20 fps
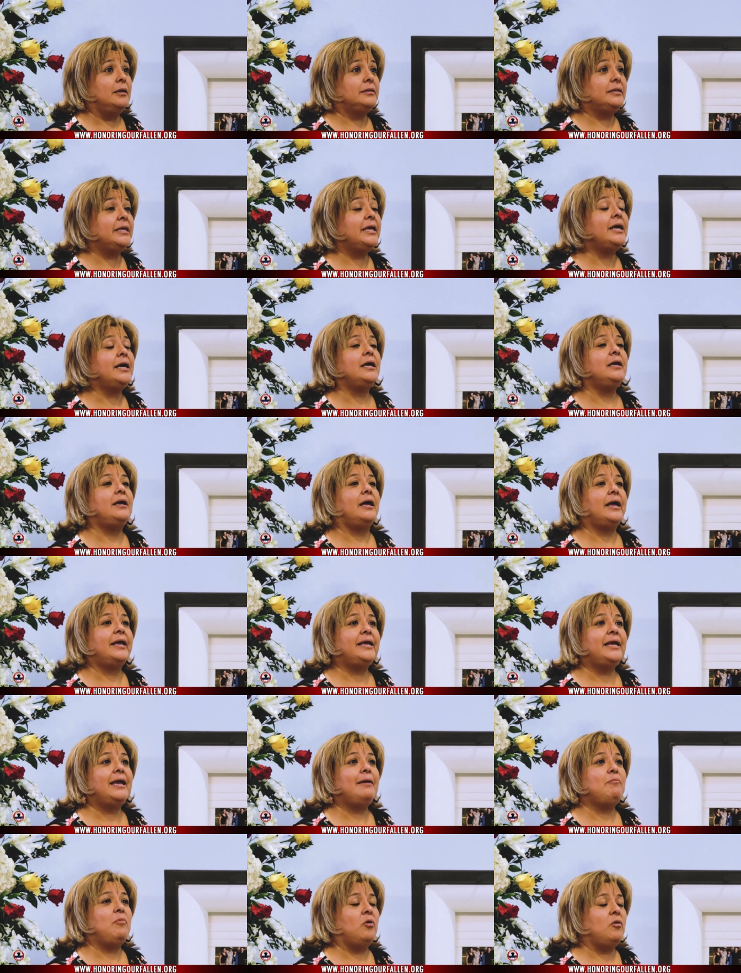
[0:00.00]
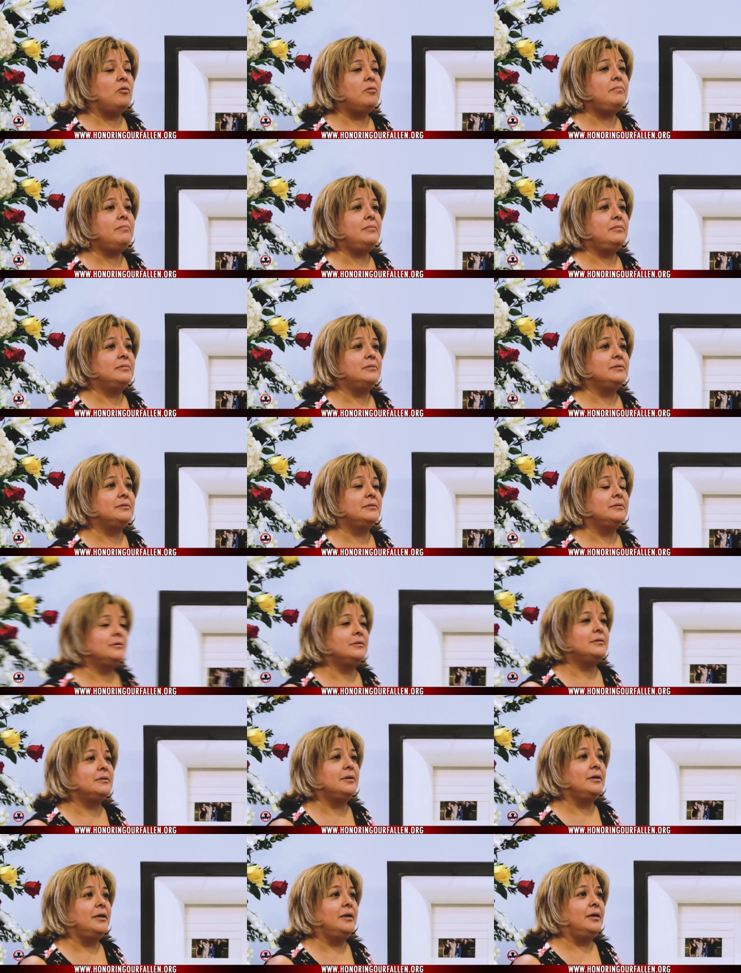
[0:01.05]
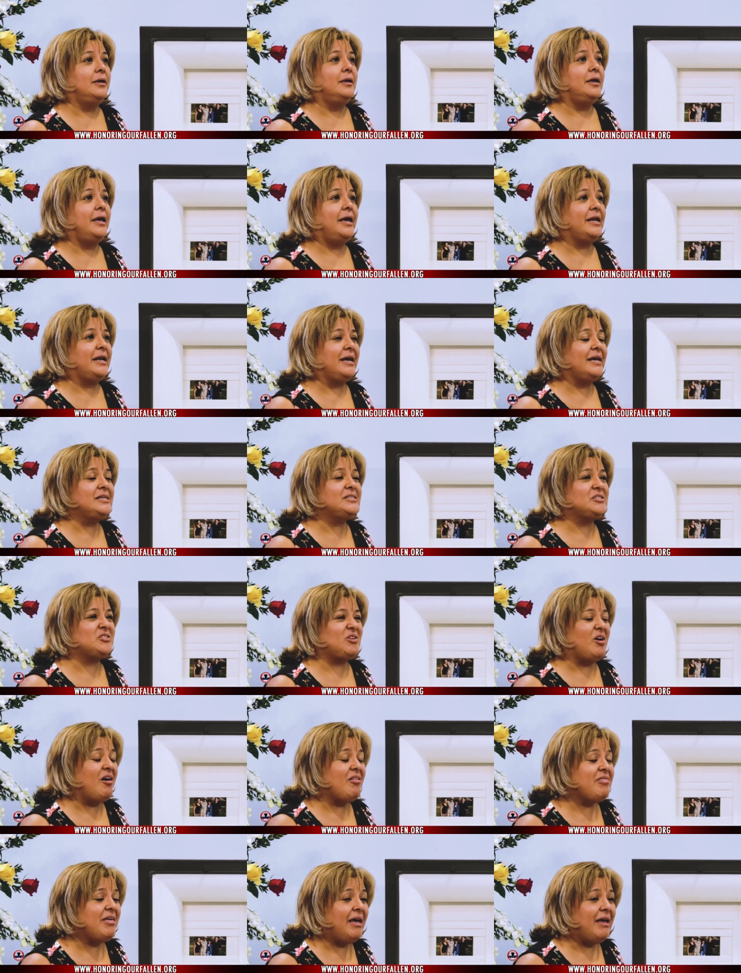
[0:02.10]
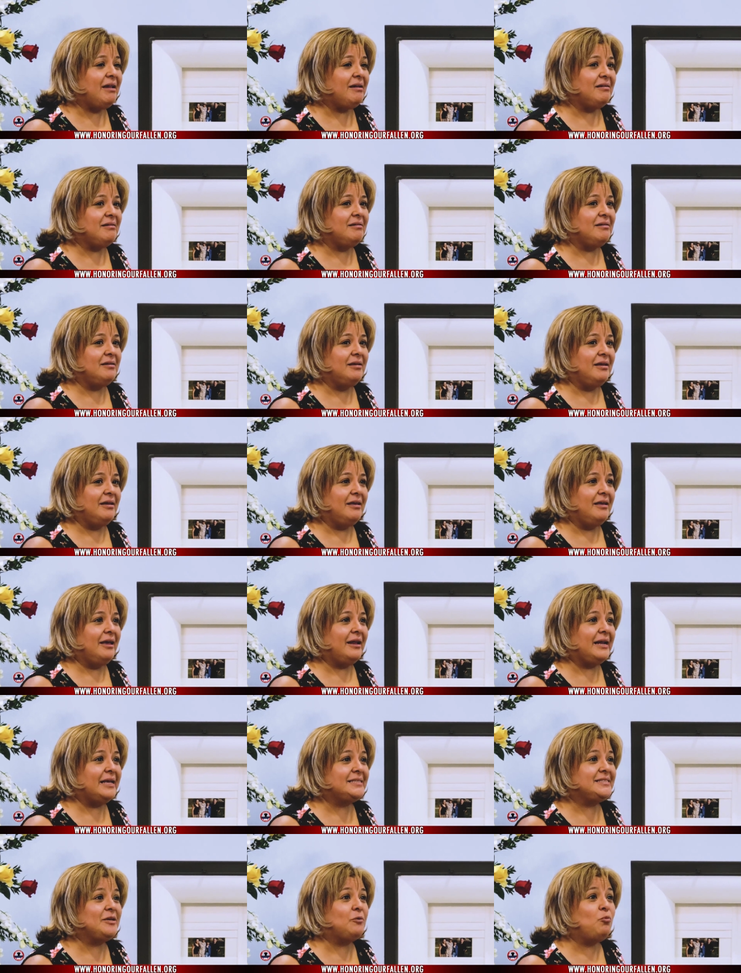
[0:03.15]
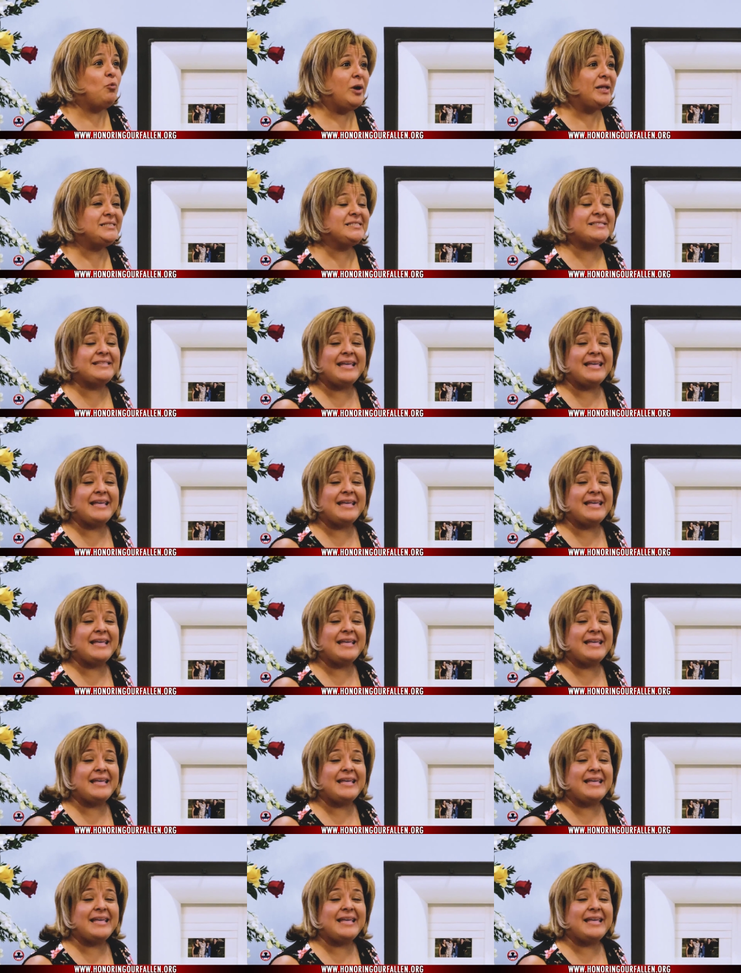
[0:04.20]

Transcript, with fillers: Theo, I came home and I saw that. And I said, what's